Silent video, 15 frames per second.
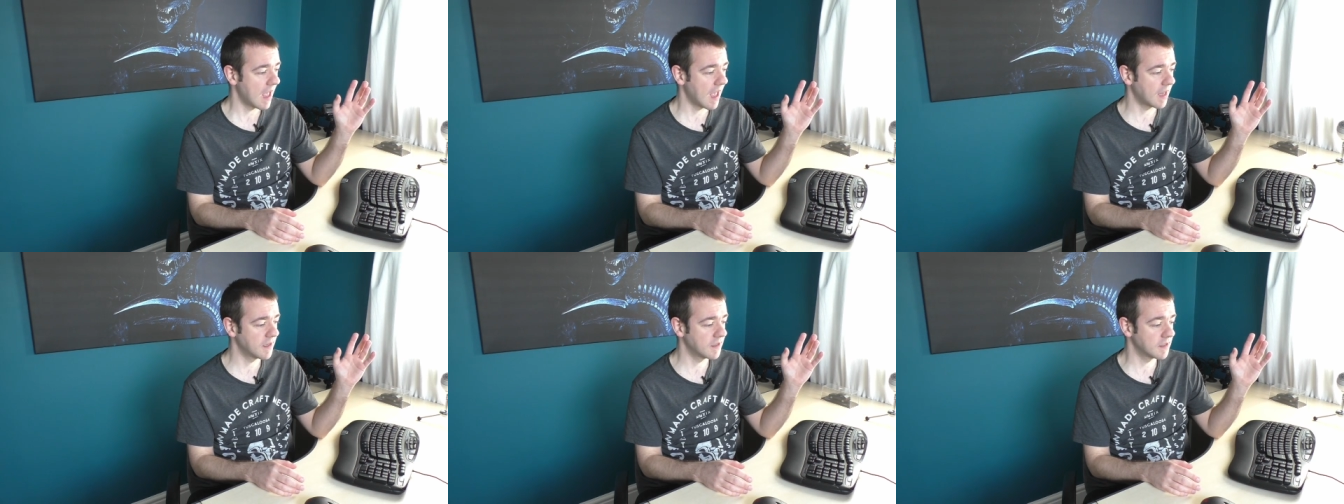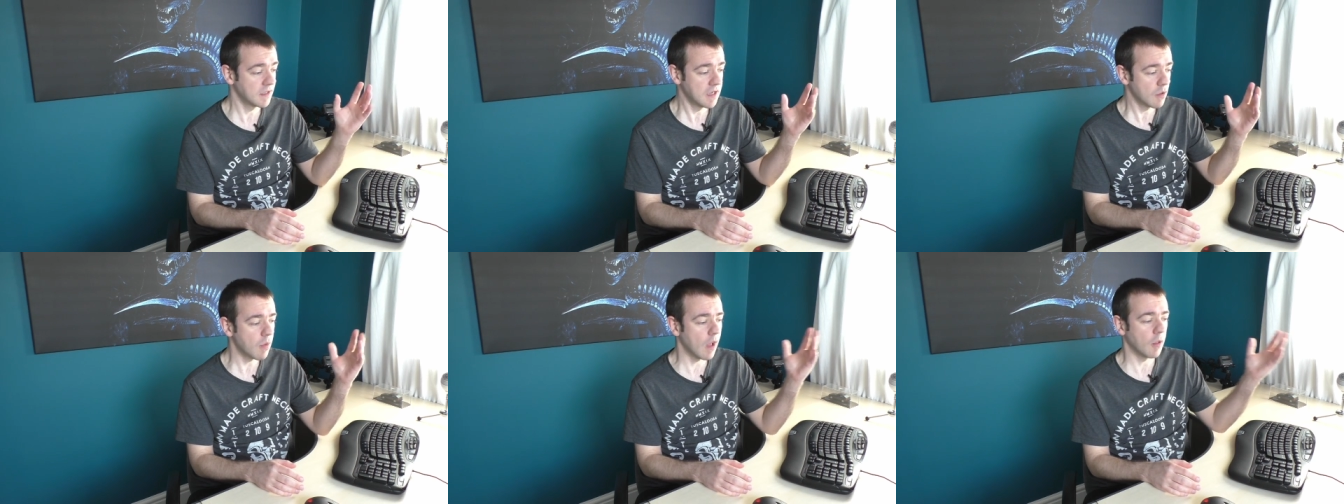and
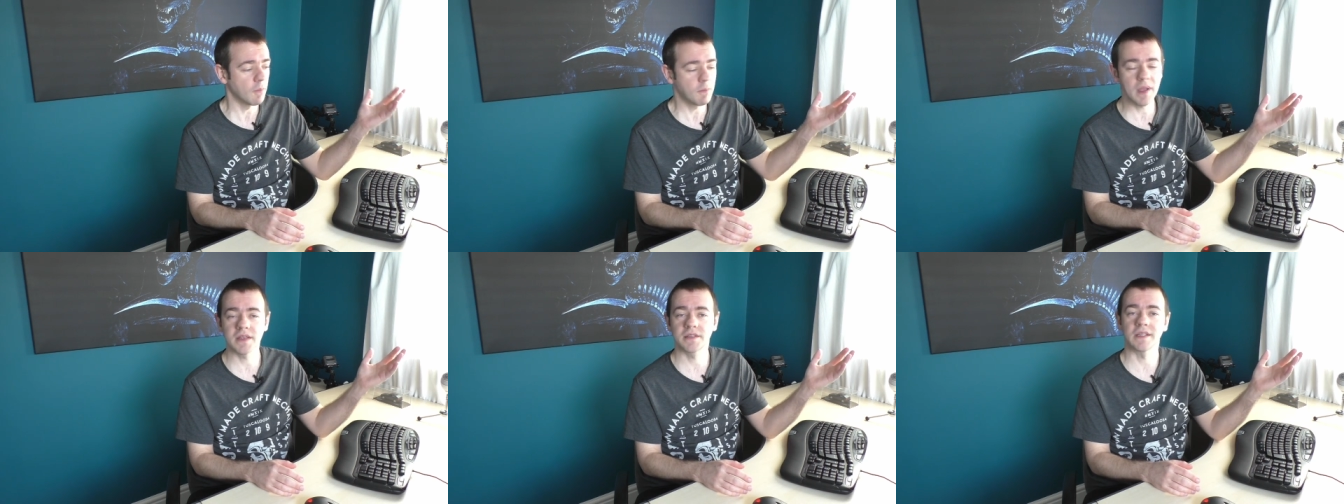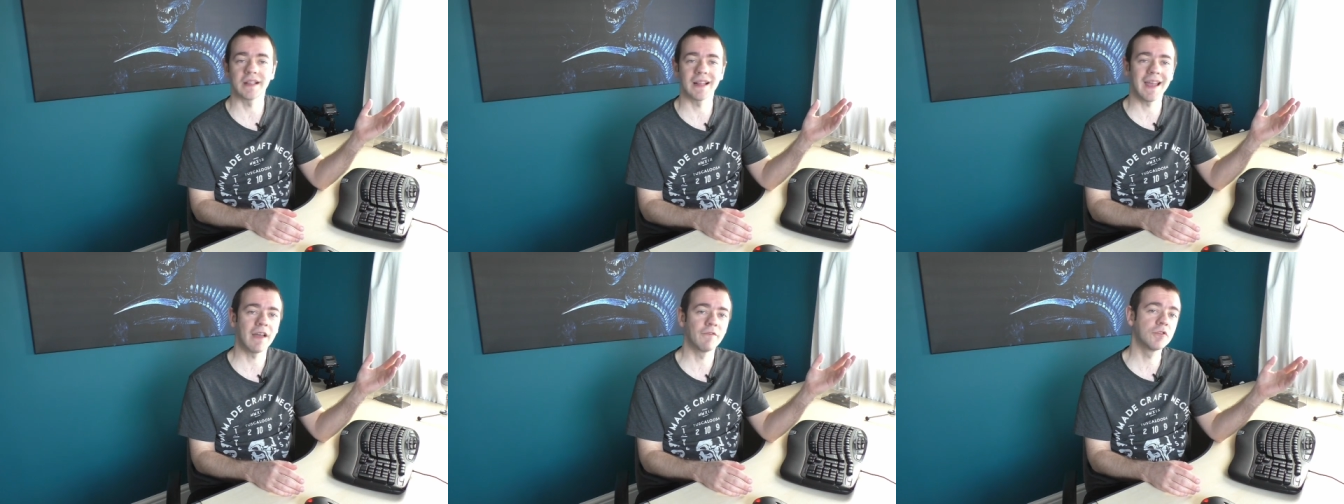well,
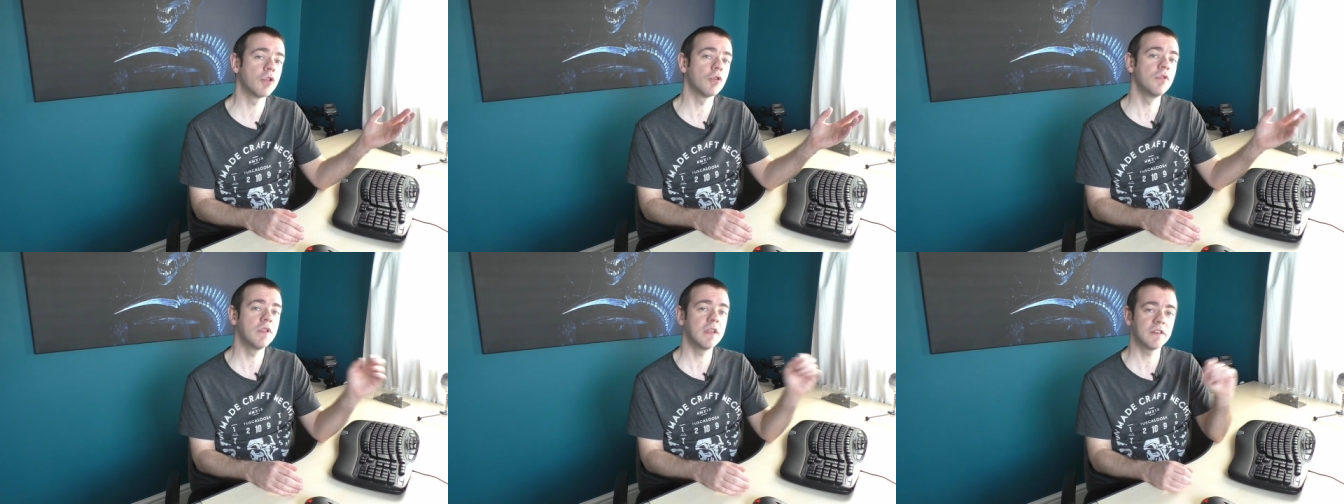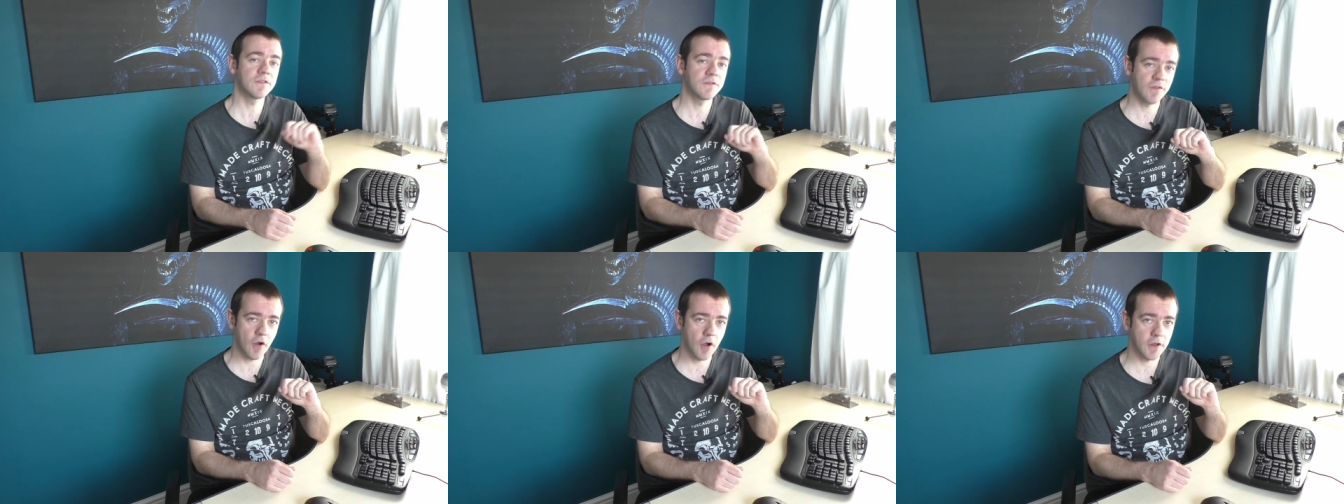basically I've done this
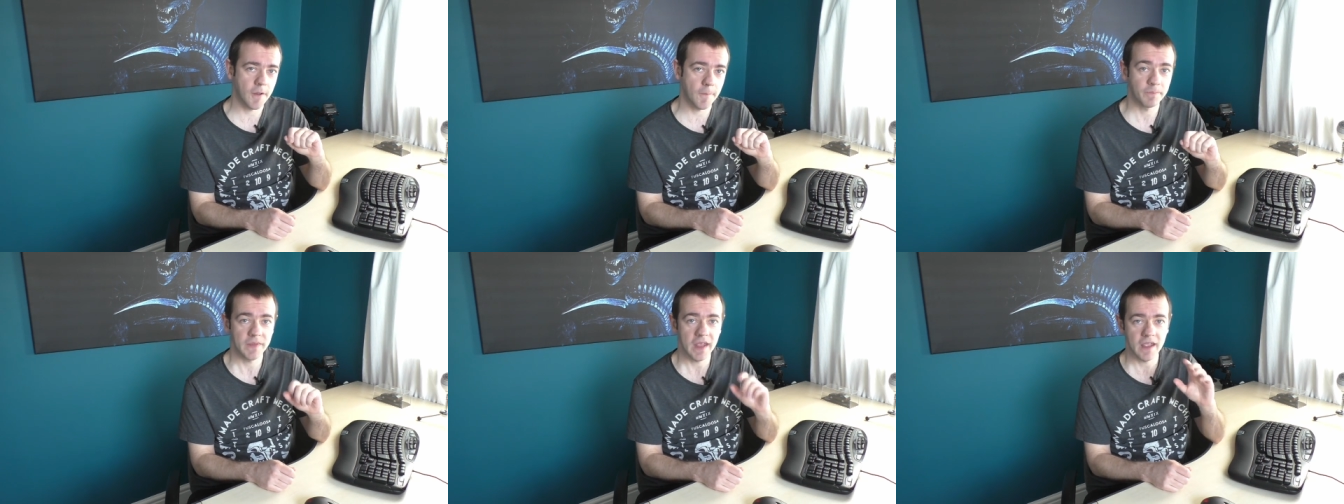for you.